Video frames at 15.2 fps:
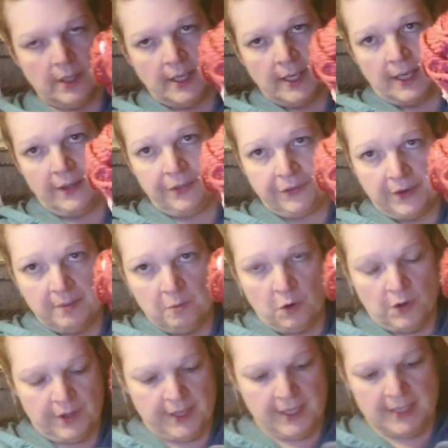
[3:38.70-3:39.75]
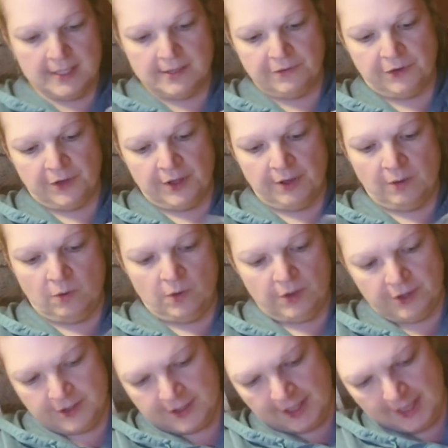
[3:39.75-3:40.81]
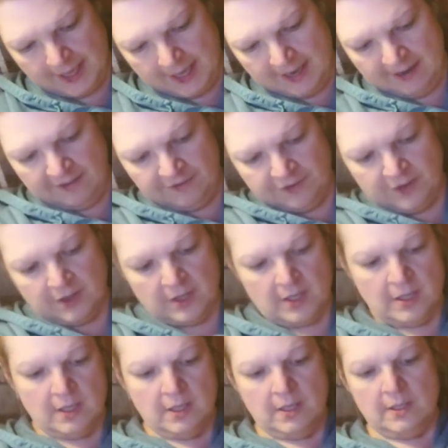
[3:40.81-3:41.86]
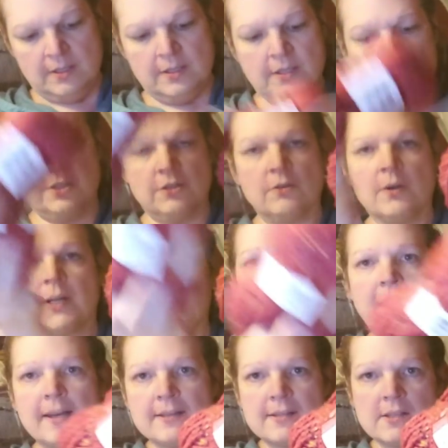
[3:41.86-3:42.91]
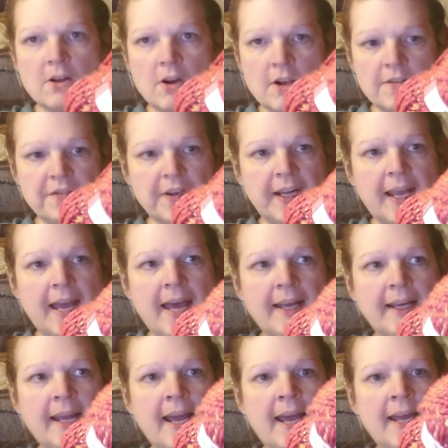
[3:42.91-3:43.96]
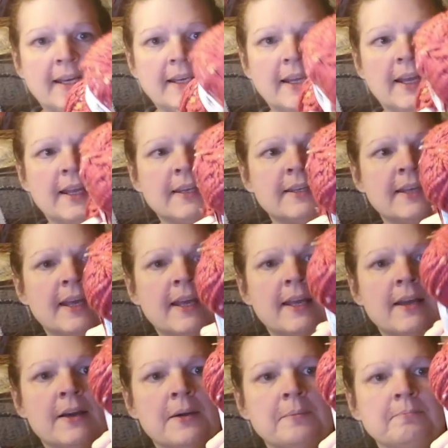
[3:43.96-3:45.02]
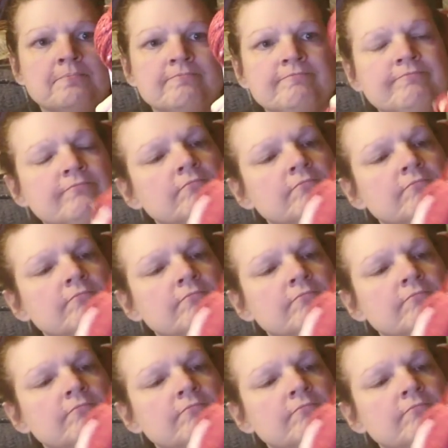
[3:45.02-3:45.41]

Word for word: I got three more of these for the orders I have to do. Again, a scarf, a cat hat, and a um,